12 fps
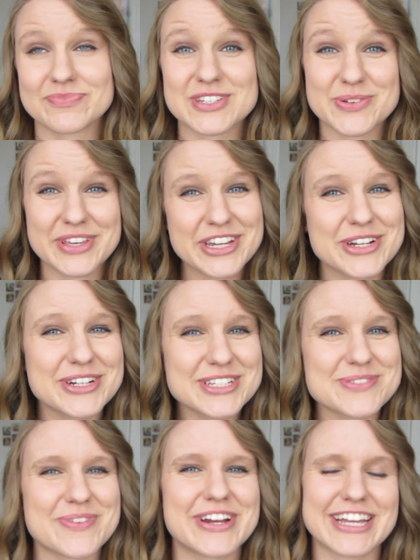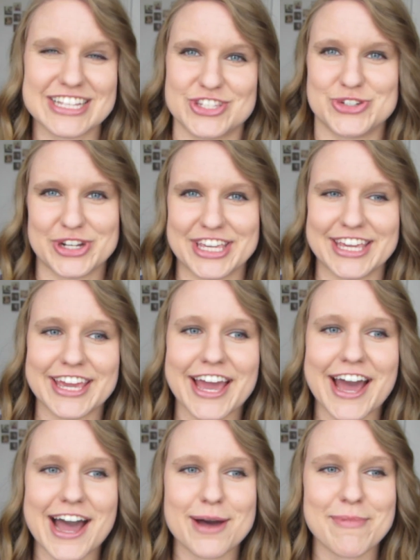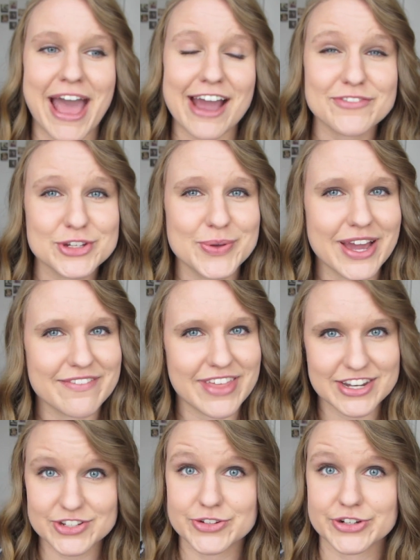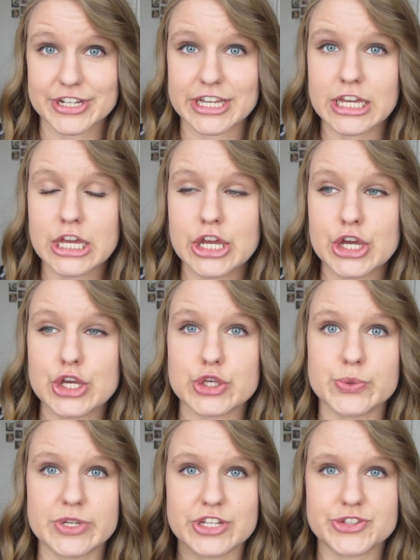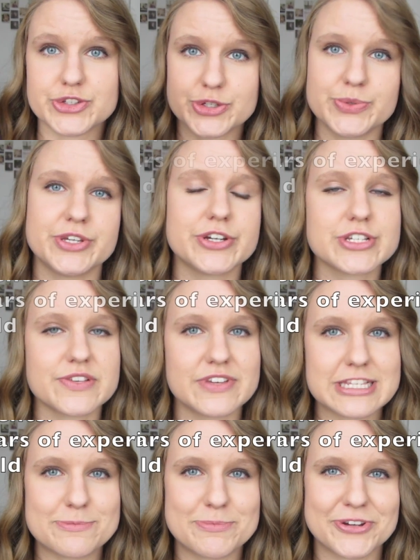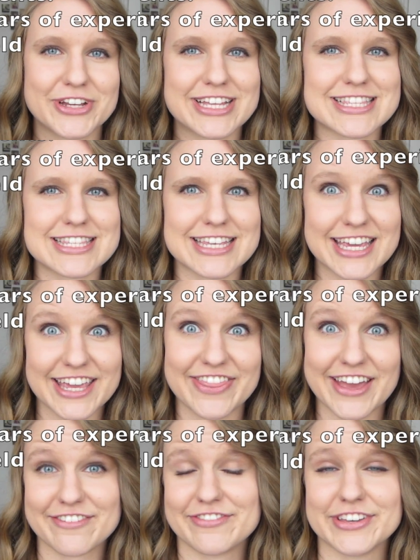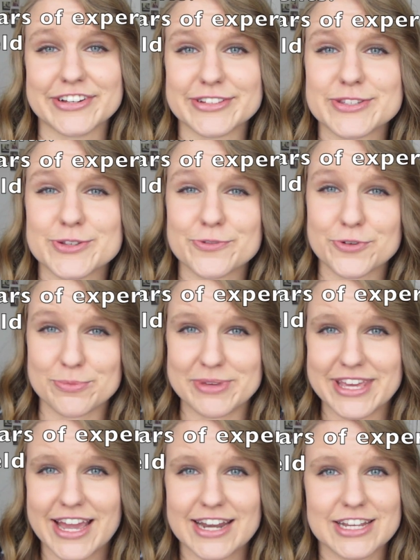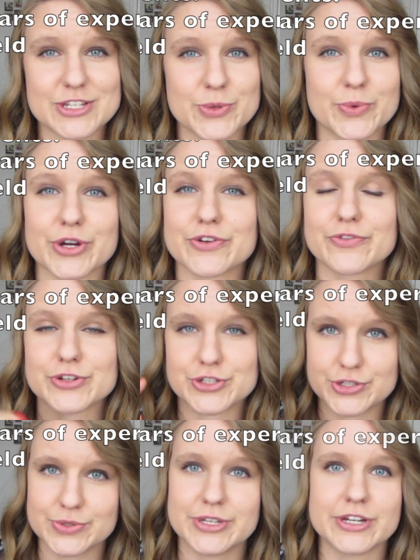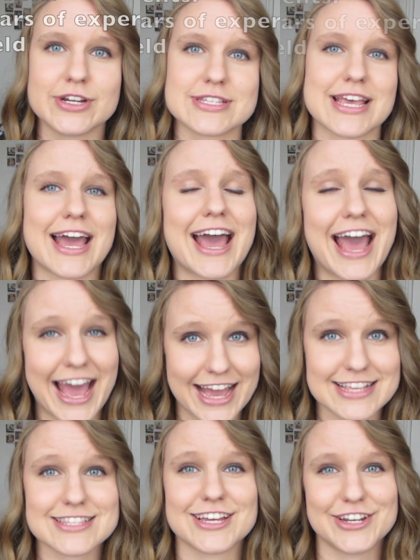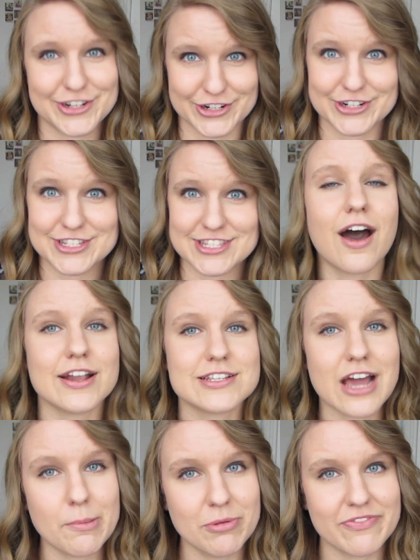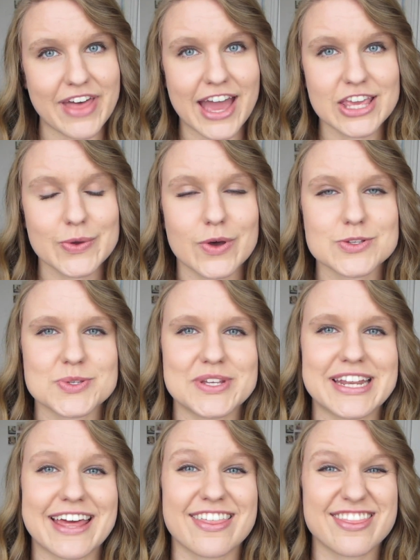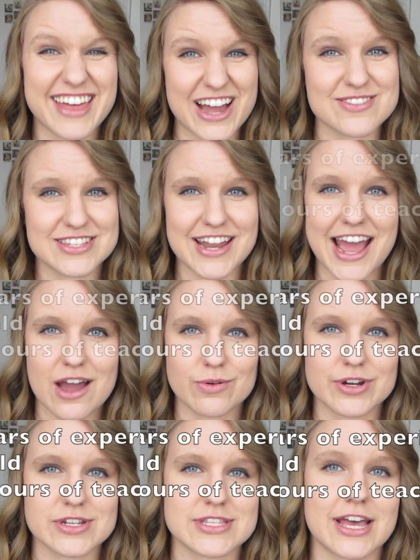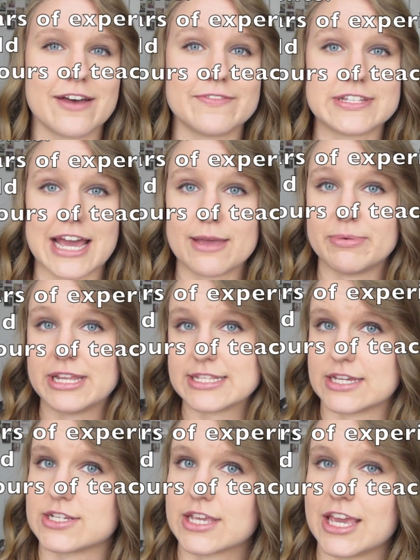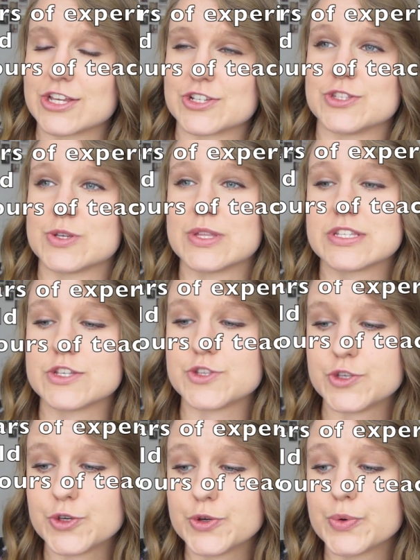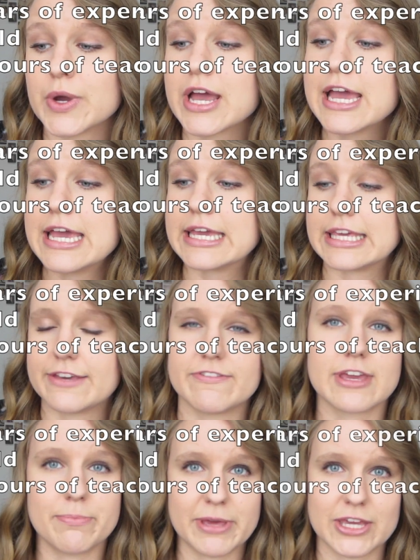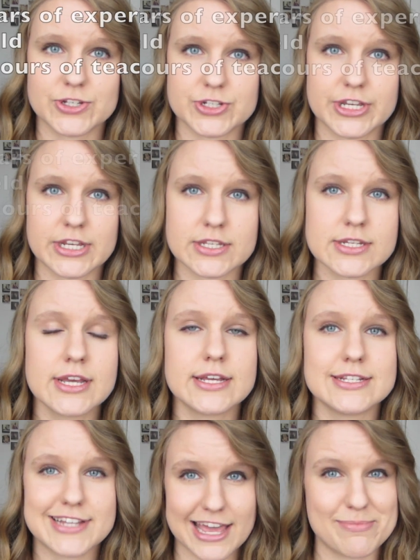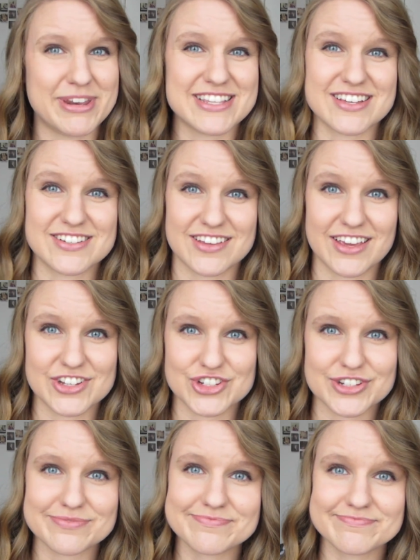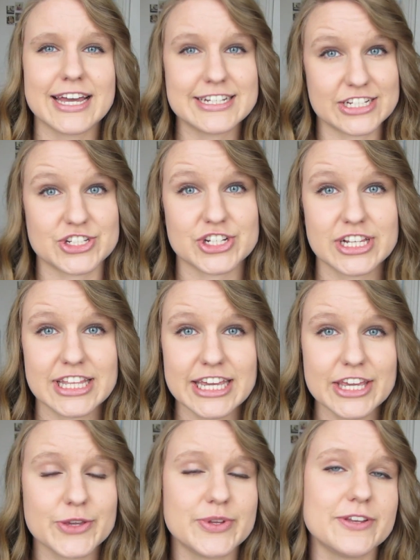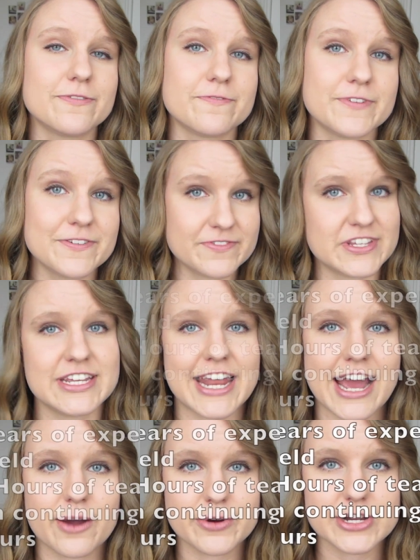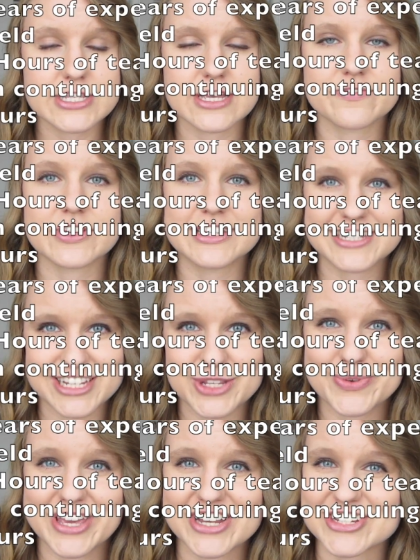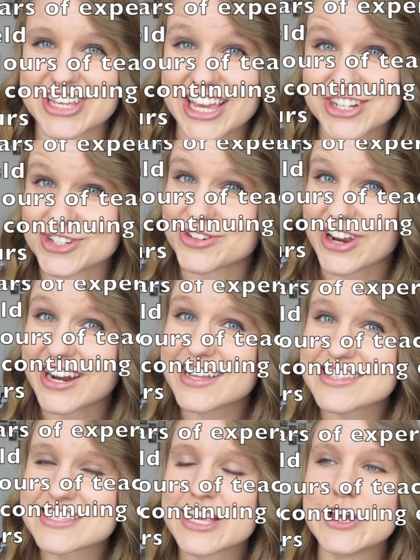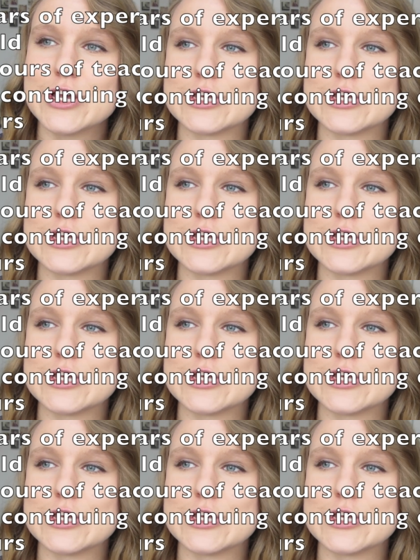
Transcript: So here's where it gets tricky. After you have that degree, you need 2 years of experience in that field. So for me, I need to work for 2 years as a nurse. On top of that, you also need 1,000 hours of diabetes education. So this is you giving a patient diabetes education. Additionally, you need 15 hours of continuing education credits.